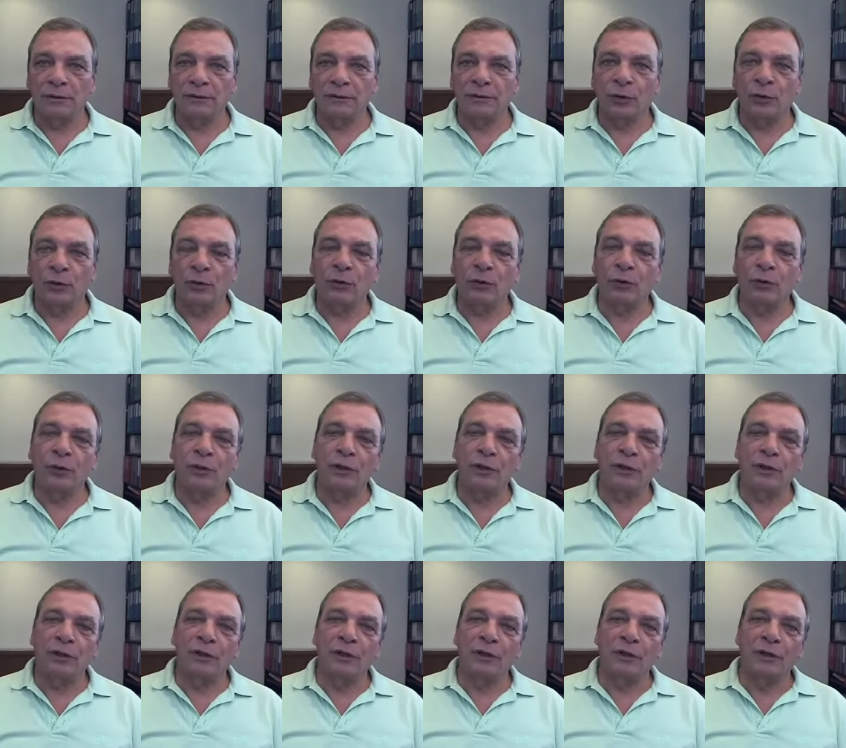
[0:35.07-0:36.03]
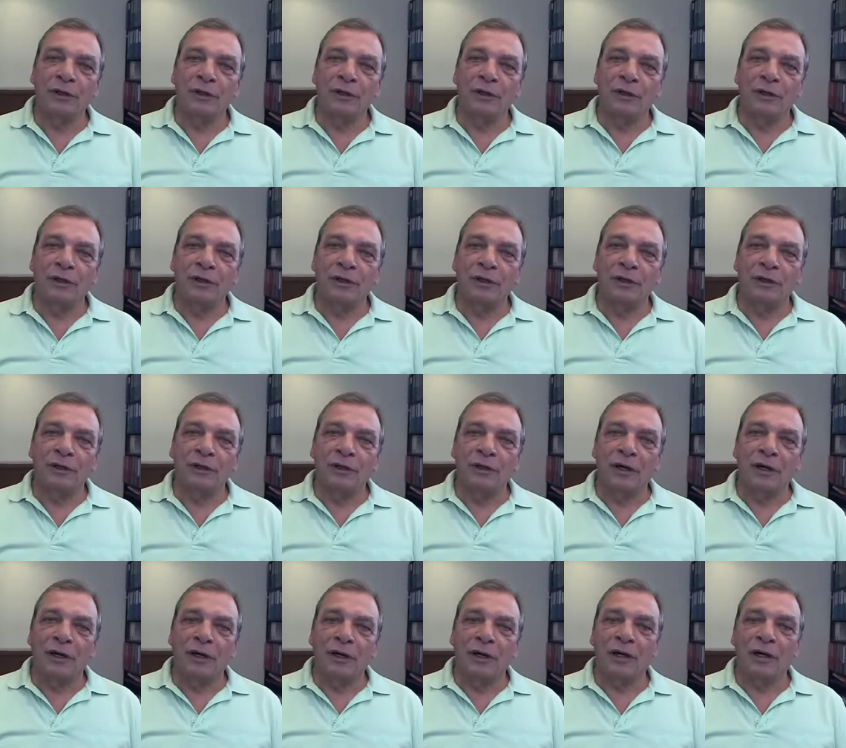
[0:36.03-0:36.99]
So
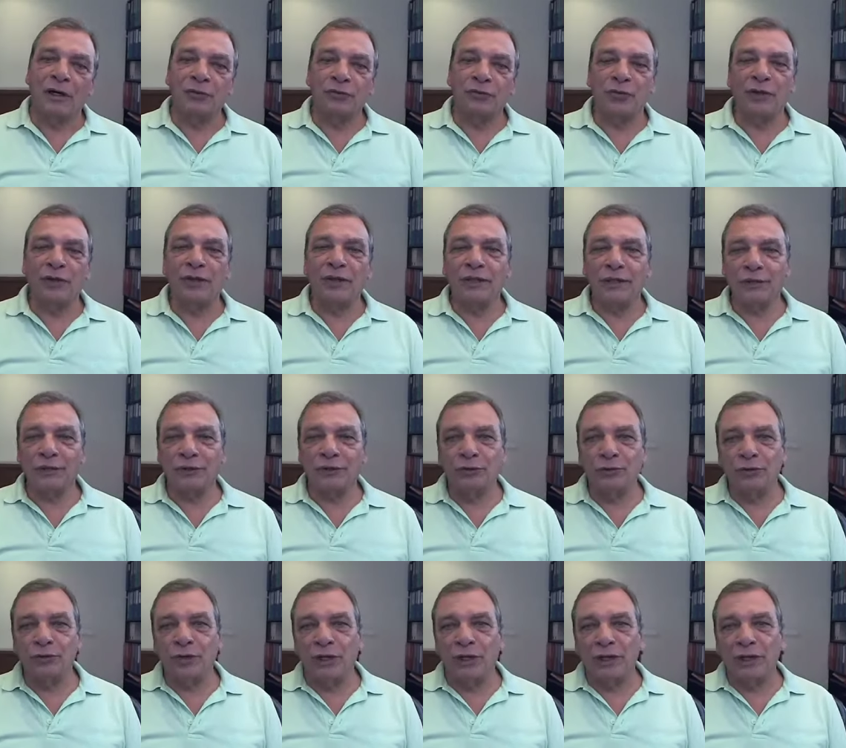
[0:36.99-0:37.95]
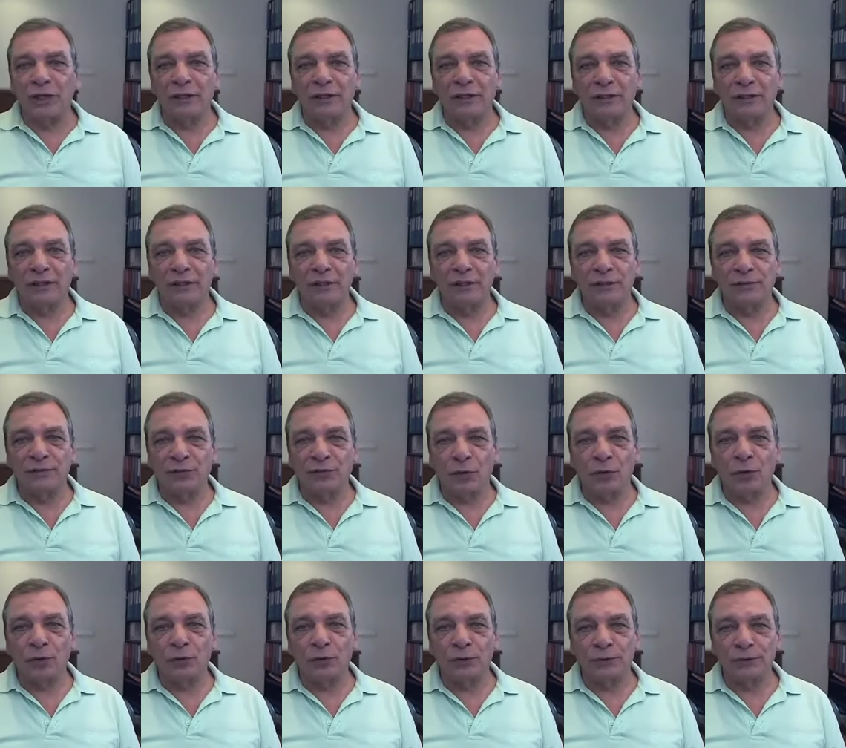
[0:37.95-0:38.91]
our training today is
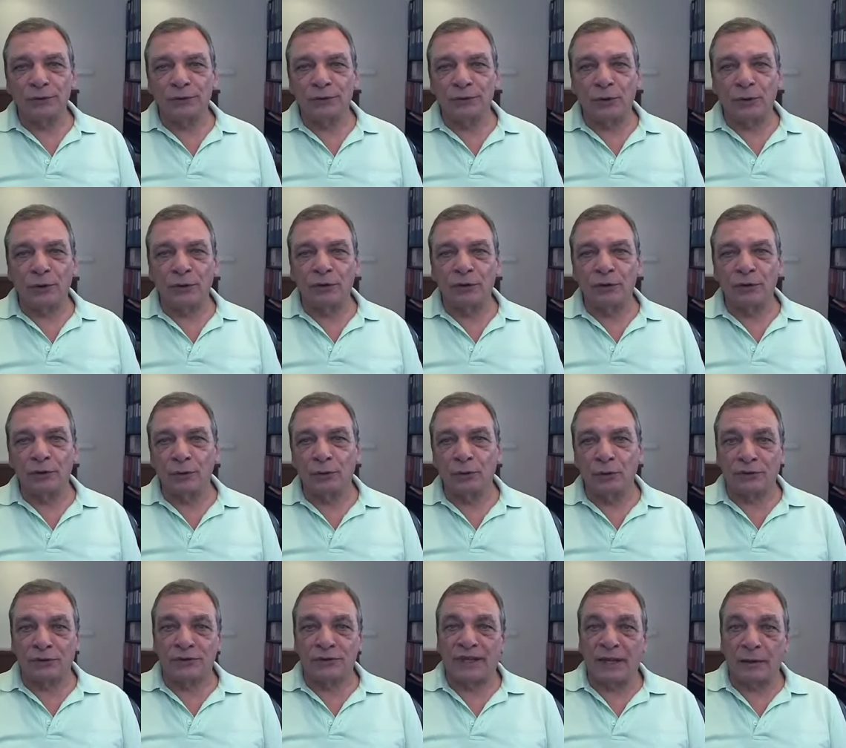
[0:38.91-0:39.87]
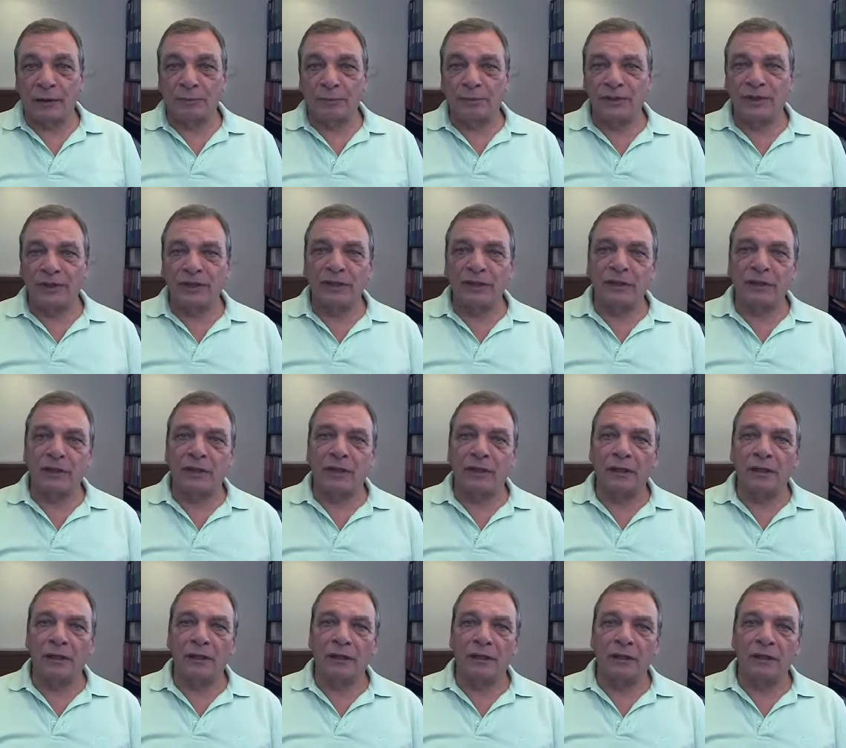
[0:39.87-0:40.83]
focused on what's happening
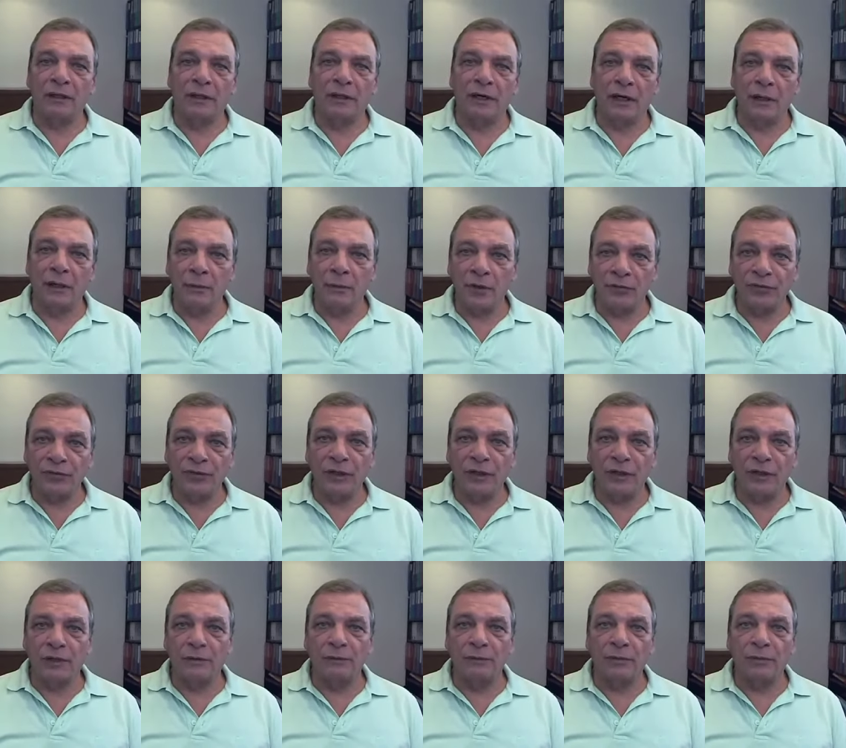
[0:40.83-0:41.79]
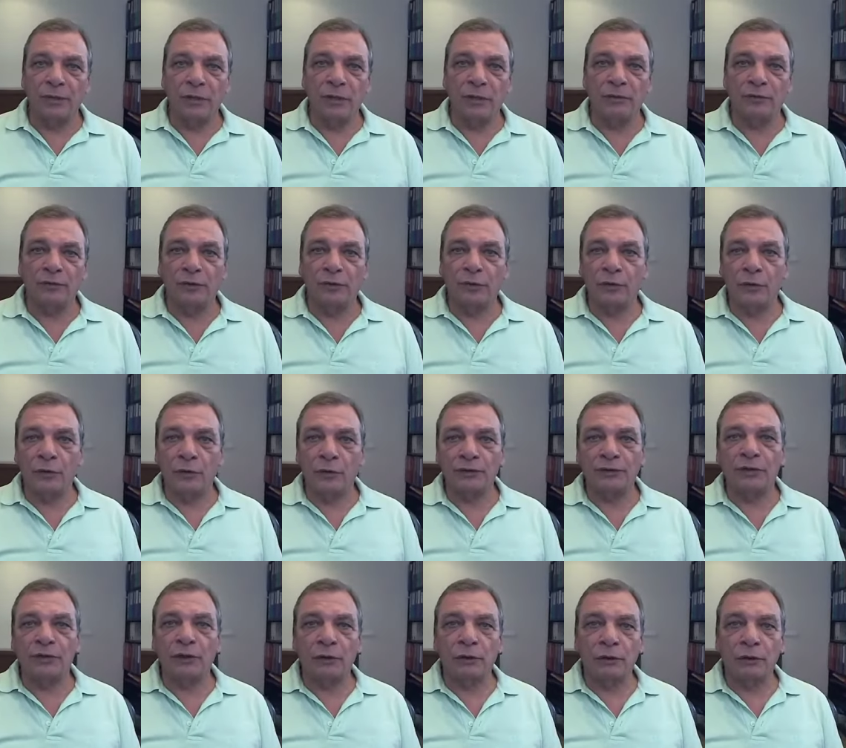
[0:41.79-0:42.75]
there. I'm Avi Grinberg, for
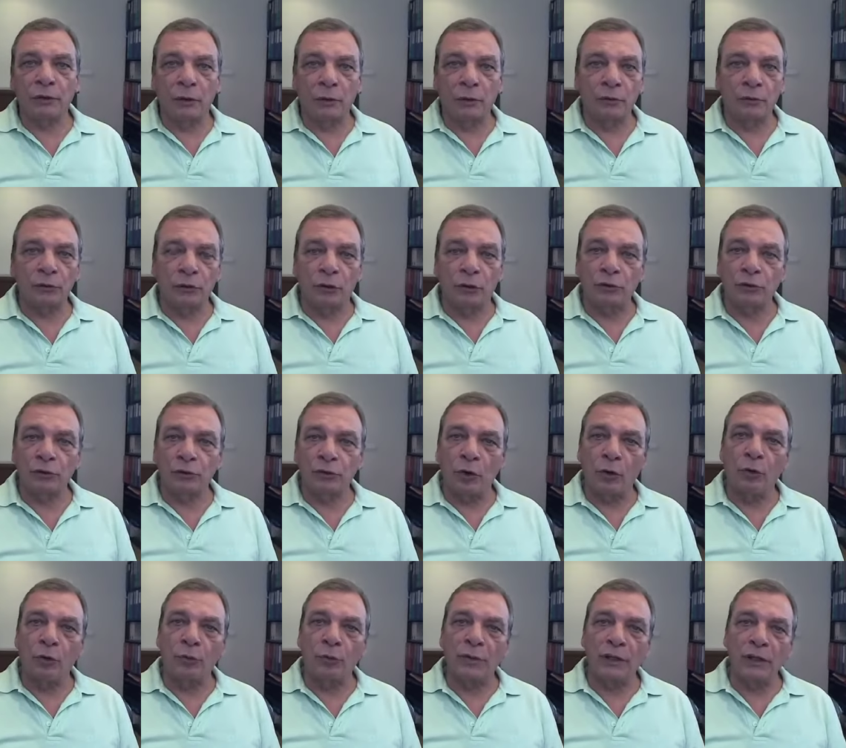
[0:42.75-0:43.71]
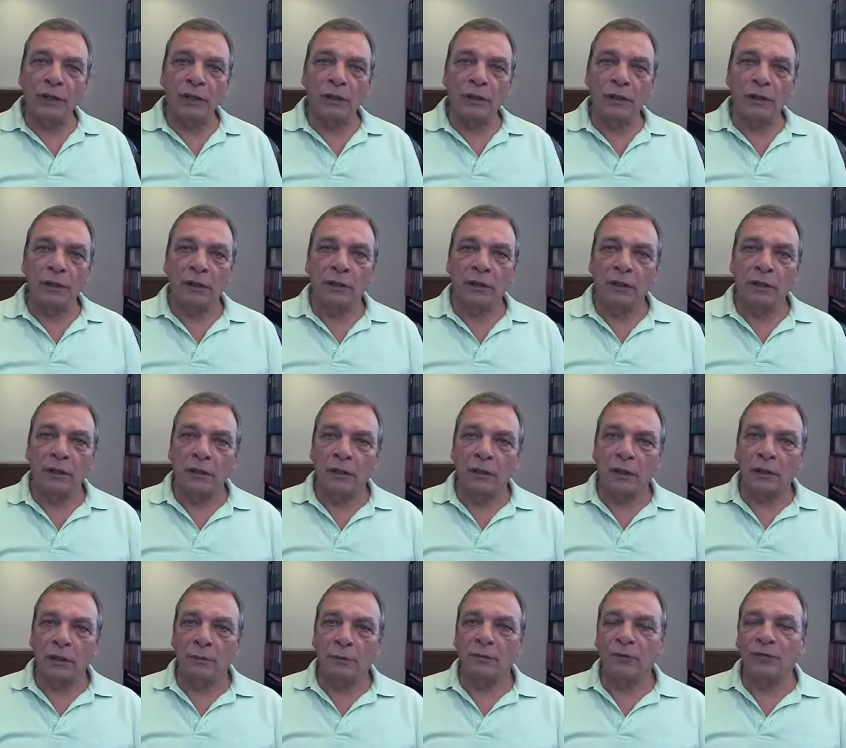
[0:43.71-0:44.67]
those that don't know me.
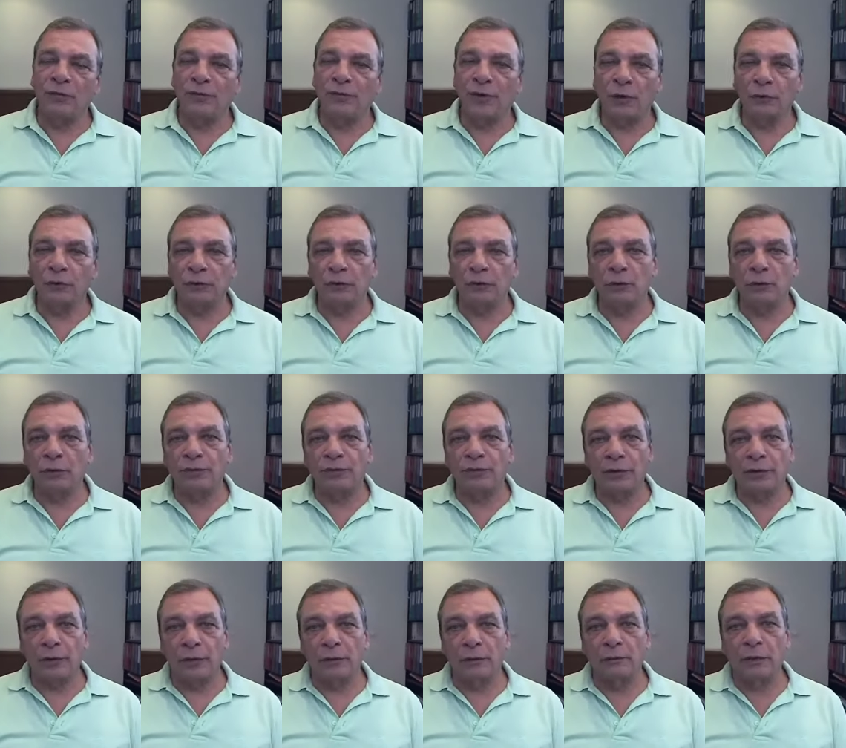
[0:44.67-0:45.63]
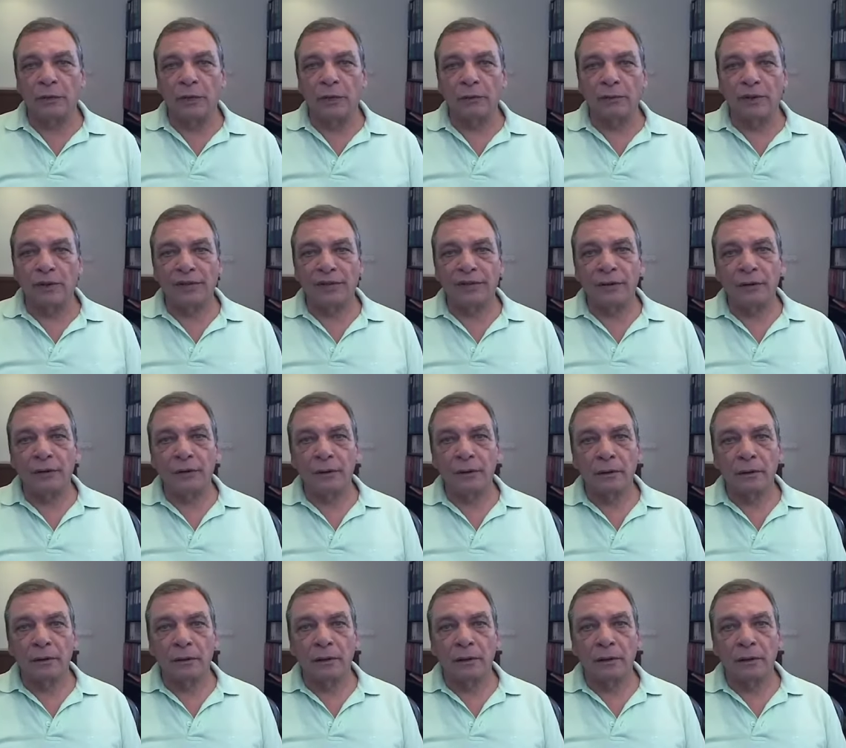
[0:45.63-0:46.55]
I'm a founder of the Grinberg method.